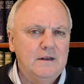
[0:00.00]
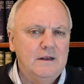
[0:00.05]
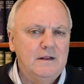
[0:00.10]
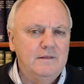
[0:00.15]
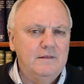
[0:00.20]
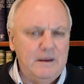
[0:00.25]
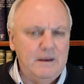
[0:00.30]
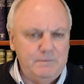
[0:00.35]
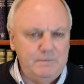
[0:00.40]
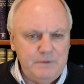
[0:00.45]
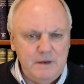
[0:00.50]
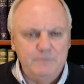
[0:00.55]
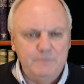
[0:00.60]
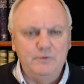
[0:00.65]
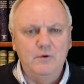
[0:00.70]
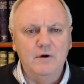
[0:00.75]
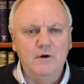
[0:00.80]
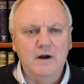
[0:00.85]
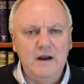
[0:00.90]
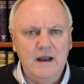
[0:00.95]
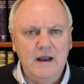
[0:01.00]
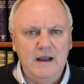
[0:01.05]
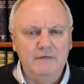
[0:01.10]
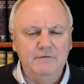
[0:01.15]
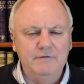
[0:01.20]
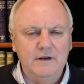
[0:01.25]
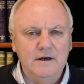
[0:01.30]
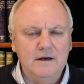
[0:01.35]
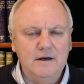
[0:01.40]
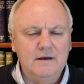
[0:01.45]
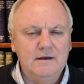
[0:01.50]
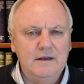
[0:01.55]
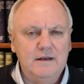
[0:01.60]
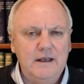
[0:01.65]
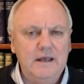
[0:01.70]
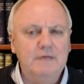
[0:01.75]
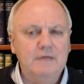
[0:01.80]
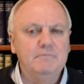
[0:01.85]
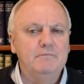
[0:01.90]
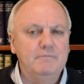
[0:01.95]
that people are having,
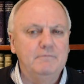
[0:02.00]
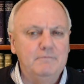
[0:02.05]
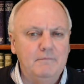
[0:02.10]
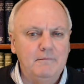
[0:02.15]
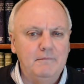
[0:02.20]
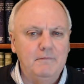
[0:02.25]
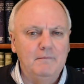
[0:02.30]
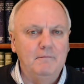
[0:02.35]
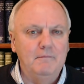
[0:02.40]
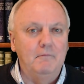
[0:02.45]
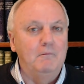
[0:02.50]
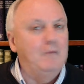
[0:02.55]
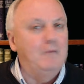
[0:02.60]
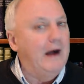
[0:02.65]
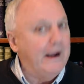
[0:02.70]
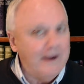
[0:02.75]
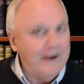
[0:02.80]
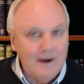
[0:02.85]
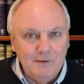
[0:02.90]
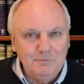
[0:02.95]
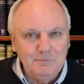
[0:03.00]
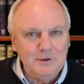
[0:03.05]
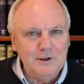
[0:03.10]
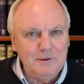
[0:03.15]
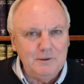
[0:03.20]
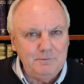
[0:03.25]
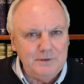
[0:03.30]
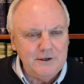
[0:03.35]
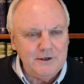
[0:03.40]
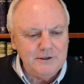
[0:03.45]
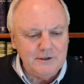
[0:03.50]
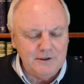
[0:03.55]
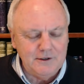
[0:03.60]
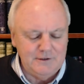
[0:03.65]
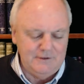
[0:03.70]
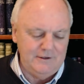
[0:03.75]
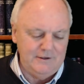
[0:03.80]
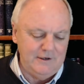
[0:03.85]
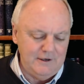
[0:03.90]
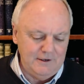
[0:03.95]
in my humble opinion.
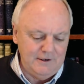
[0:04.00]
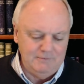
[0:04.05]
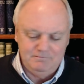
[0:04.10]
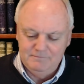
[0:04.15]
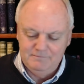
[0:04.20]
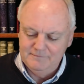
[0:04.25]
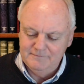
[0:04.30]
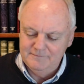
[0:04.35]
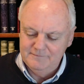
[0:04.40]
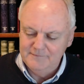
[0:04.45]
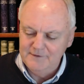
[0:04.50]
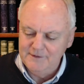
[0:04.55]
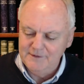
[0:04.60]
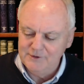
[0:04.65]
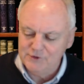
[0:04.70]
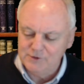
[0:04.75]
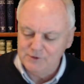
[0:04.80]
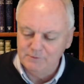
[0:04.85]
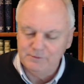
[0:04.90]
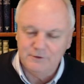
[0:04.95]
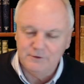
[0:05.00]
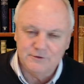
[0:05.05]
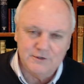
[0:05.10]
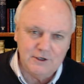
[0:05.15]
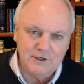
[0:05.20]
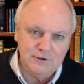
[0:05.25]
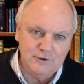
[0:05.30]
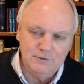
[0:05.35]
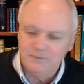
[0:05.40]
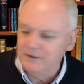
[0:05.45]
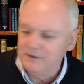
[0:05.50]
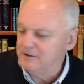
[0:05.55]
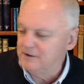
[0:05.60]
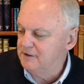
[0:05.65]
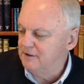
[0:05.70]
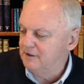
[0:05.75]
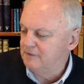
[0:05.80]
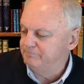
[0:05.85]
And I suppose I do mean the